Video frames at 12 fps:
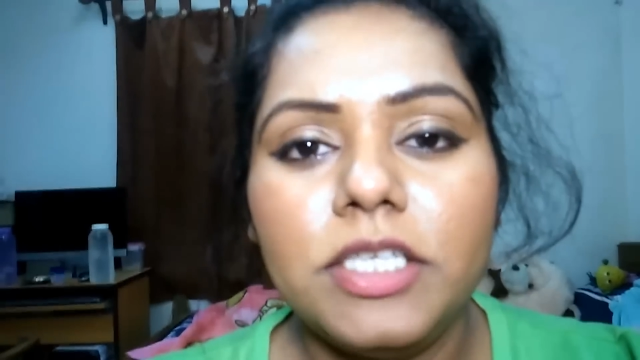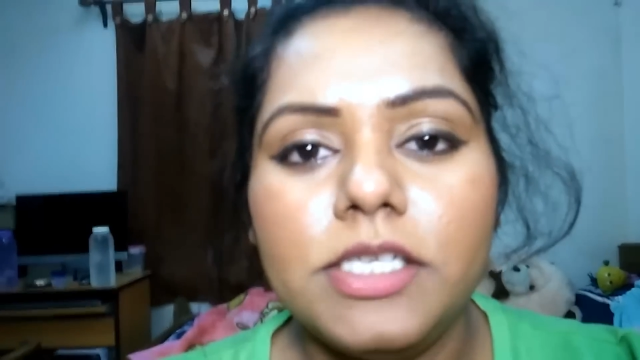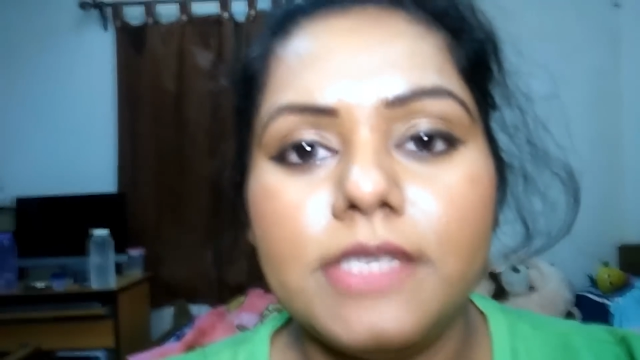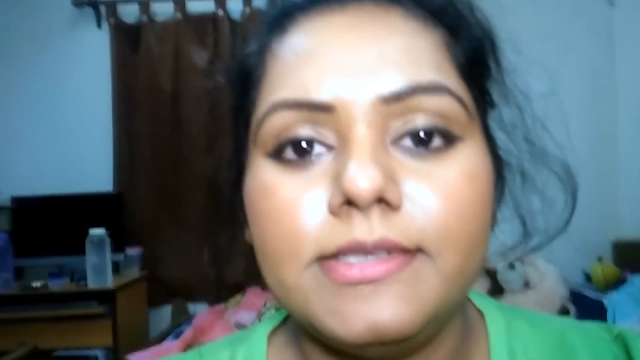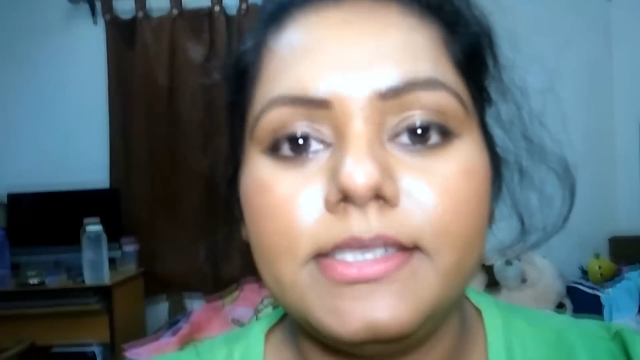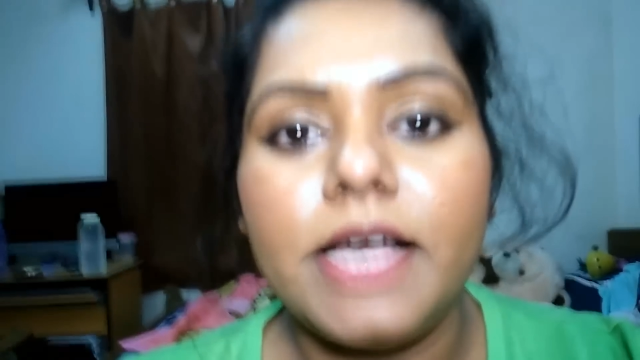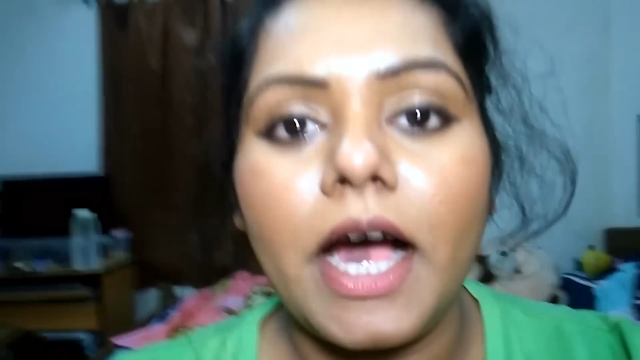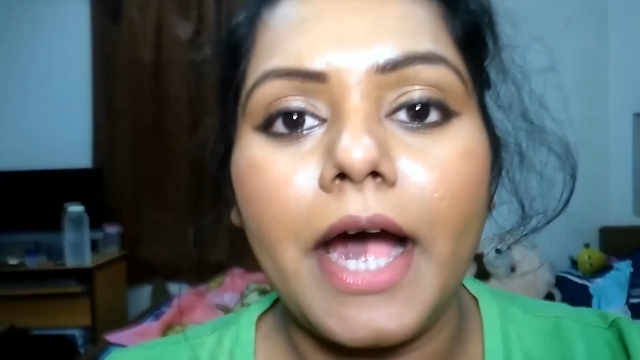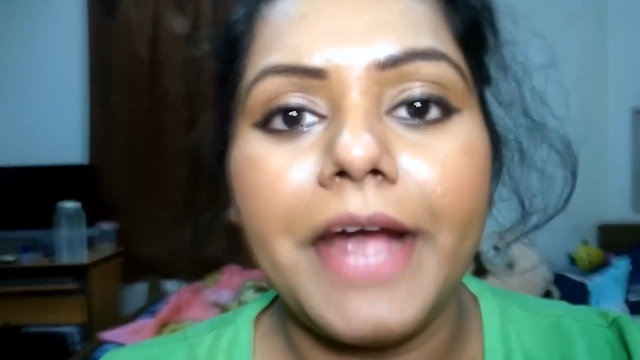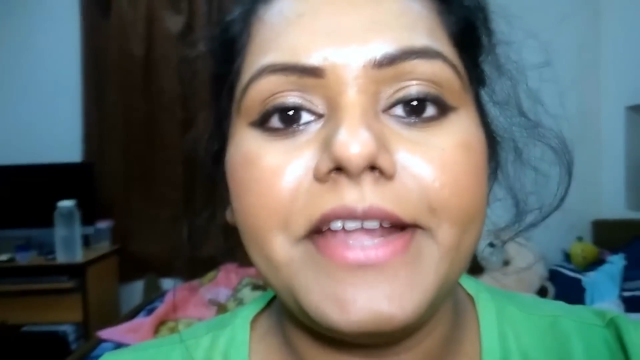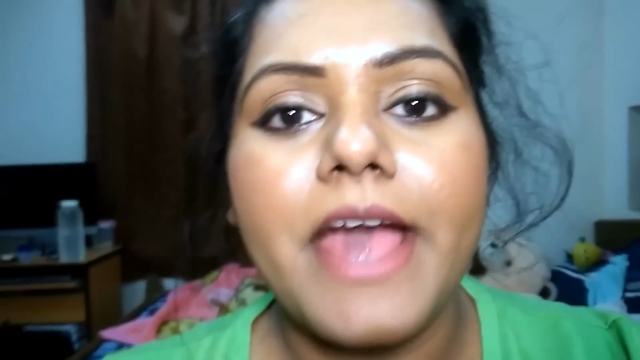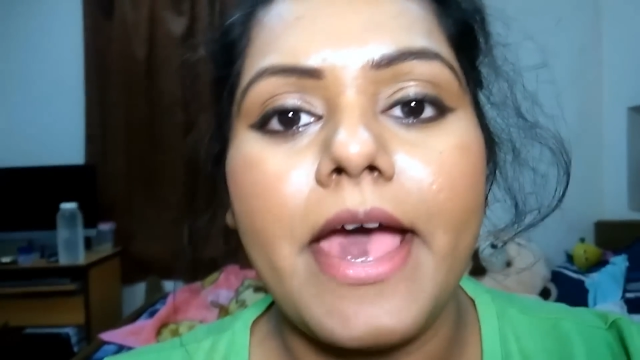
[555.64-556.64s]
so my
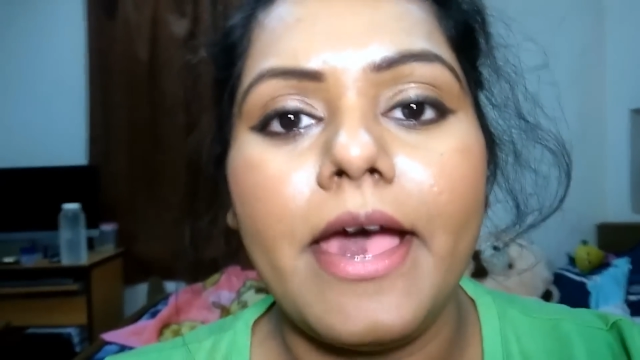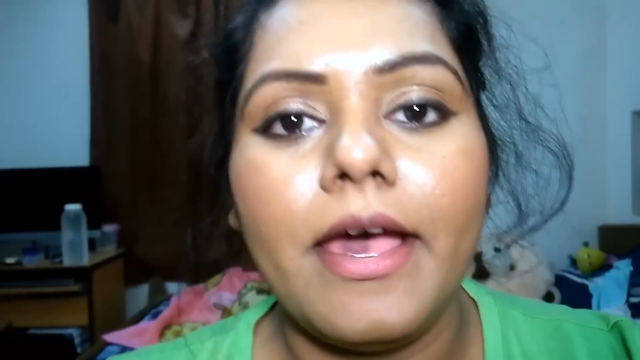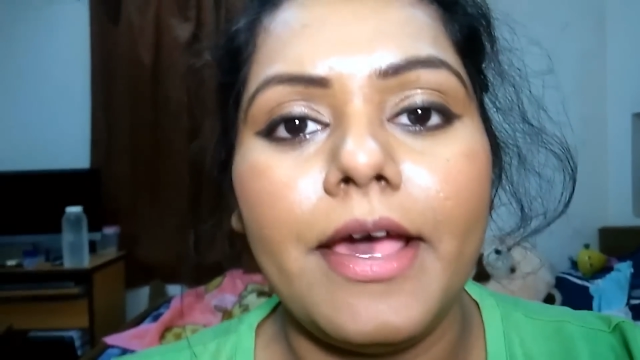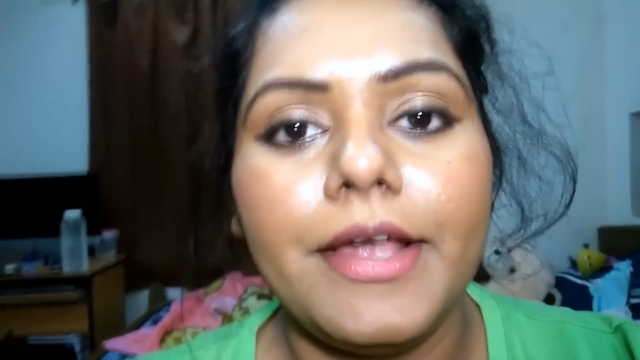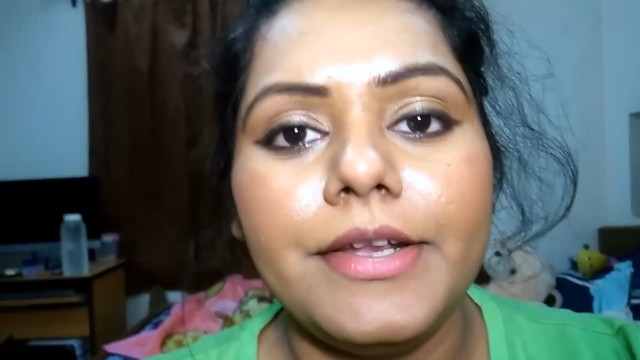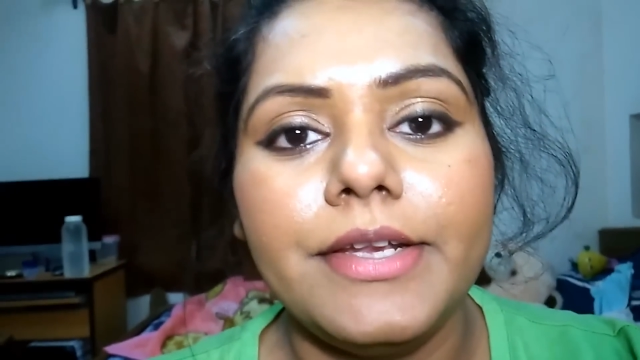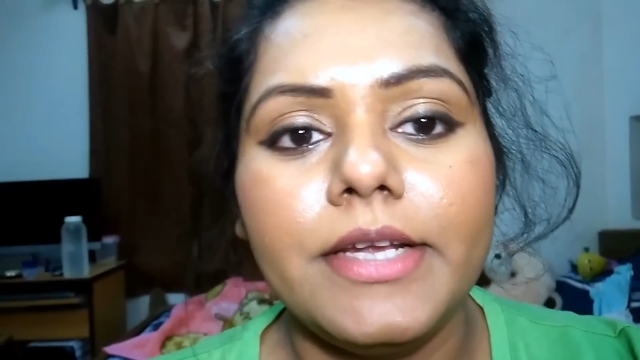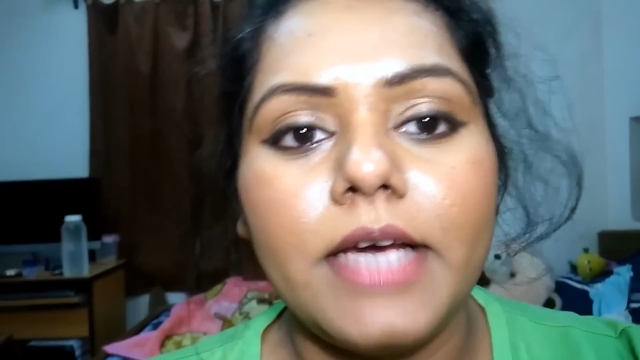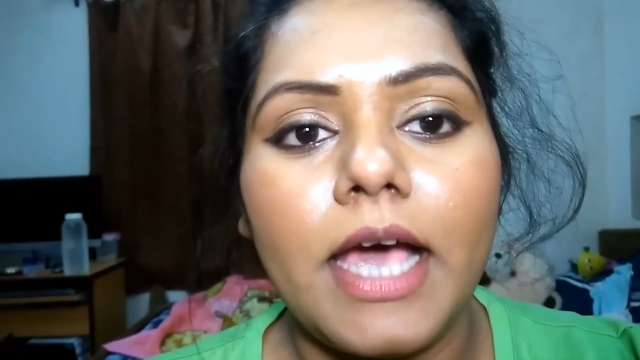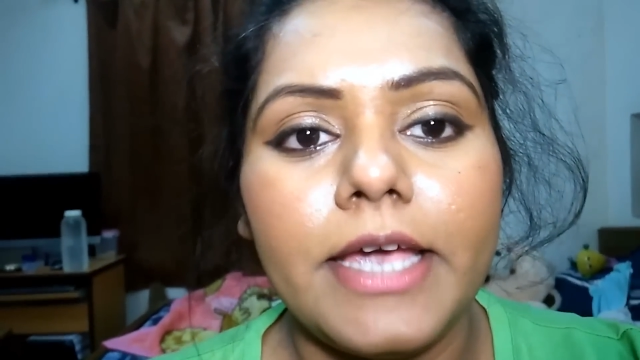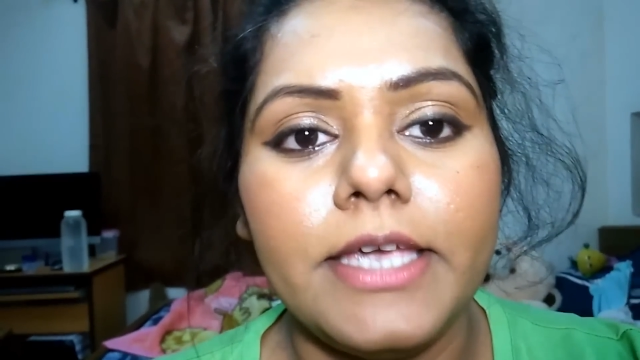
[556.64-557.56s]
camera just died,